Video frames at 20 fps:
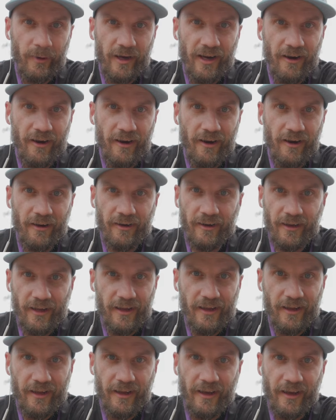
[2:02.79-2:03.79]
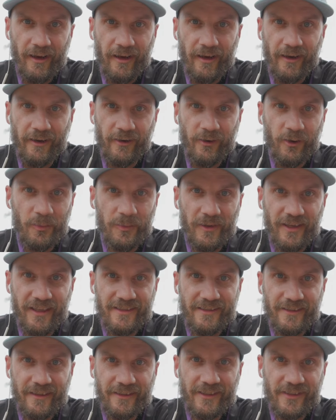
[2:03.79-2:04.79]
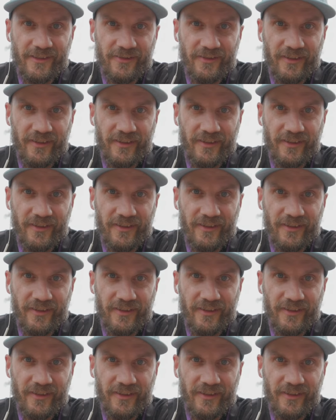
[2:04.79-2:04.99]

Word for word: we are. Uh, hope you guys like this